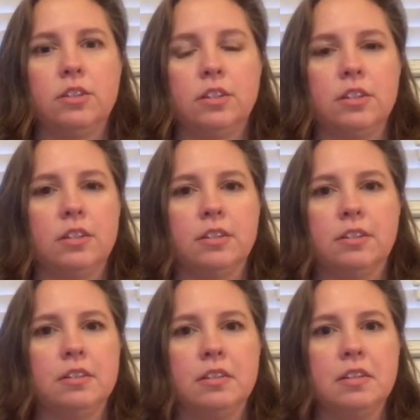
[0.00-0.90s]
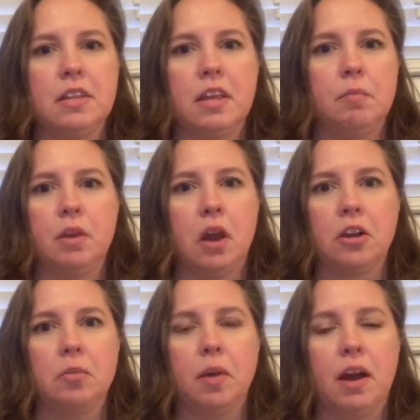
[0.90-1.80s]
to keep me
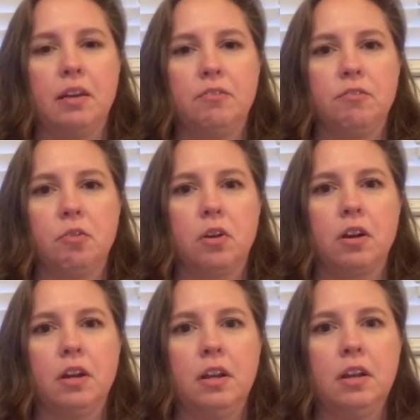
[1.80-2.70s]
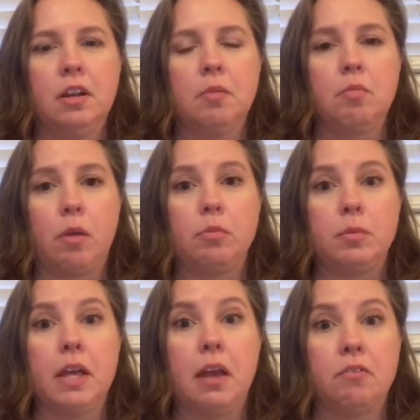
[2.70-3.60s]
occupied for
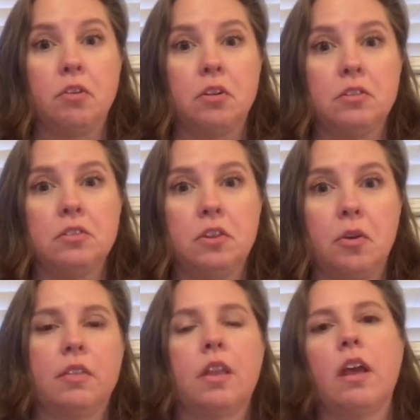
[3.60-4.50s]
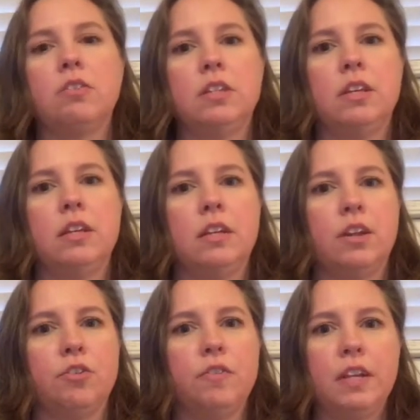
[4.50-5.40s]
probably ever. So I'll see you in
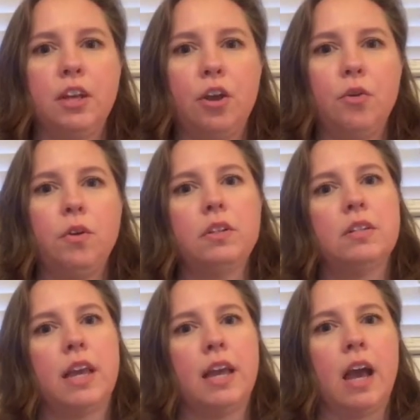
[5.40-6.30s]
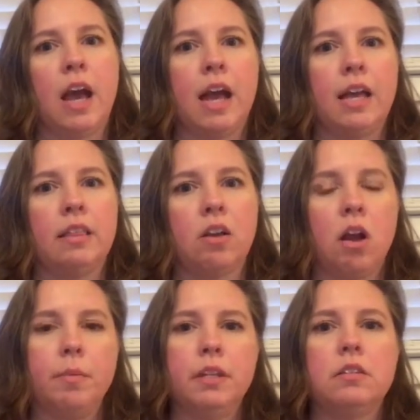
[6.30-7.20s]
another video. Say hi in the
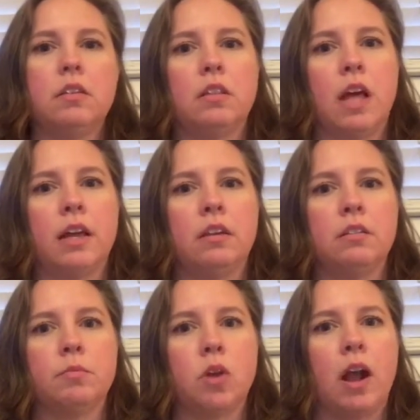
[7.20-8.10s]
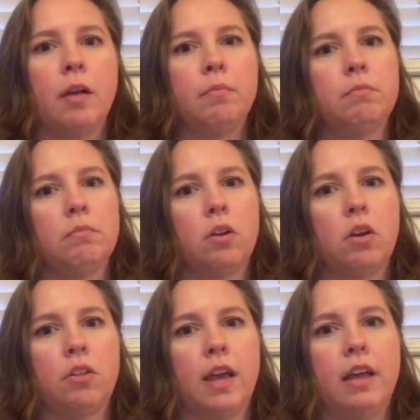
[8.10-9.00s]
comments, like, subscribe,
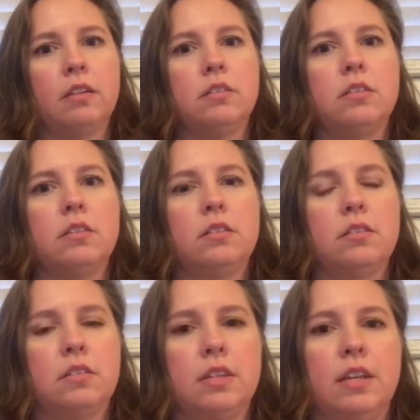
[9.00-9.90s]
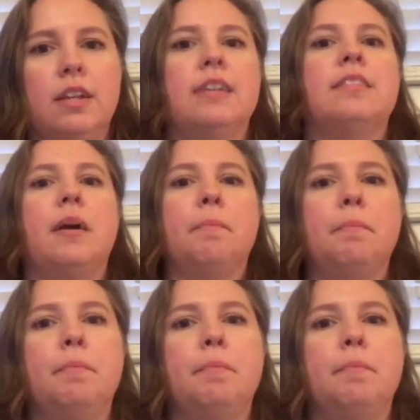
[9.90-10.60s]
all that. See you next time.